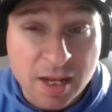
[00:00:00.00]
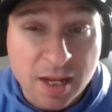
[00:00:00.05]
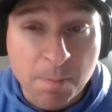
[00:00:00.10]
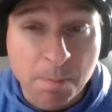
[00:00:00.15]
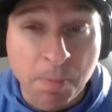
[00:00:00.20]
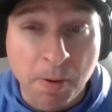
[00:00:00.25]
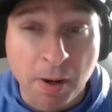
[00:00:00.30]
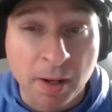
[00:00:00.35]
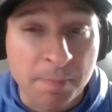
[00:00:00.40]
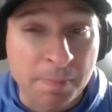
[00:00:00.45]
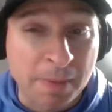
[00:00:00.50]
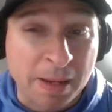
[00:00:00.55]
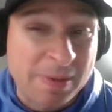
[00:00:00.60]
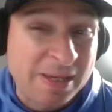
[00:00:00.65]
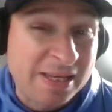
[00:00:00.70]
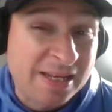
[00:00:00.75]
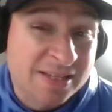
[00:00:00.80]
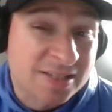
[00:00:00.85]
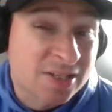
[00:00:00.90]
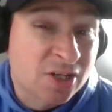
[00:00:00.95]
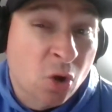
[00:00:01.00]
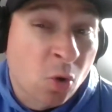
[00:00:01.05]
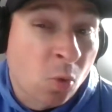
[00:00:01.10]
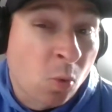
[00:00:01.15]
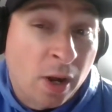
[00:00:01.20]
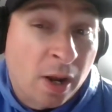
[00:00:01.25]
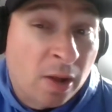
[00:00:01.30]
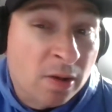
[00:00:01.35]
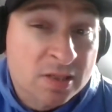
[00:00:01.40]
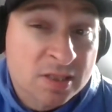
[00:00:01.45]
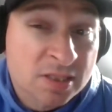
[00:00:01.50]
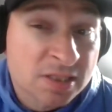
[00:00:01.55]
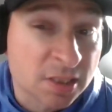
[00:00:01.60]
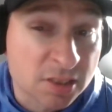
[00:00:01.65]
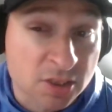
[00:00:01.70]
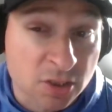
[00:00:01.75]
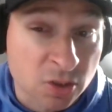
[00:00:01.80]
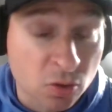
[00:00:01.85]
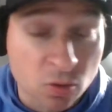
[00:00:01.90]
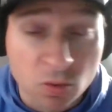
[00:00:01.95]
but maybe he doesn't know what else to
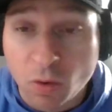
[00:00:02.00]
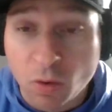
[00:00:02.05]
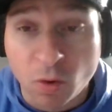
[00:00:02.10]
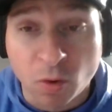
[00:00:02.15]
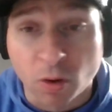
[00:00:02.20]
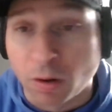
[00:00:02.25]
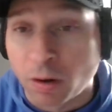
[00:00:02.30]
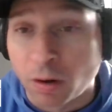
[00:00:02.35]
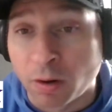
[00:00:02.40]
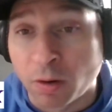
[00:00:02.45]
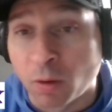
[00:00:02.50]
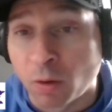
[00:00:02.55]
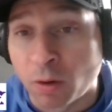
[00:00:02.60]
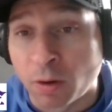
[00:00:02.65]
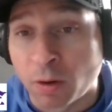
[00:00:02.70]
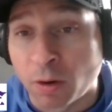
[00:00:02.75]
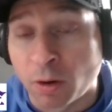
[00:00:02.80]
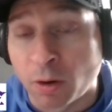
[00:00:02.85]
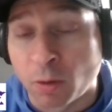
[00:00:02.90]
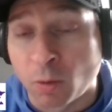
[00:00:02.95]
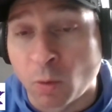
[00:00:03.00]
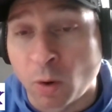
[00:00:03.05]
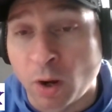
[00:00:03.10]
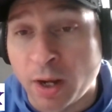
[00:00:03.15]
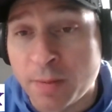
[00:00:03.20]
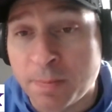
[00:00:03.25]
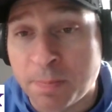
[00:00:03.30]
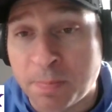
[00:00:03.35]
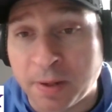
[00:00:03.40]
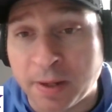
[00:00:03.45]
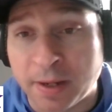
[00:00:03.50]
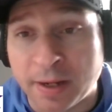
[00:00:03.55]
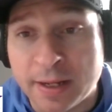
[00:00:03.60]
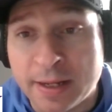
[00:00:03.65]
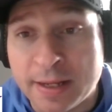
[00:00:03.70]
do or what, but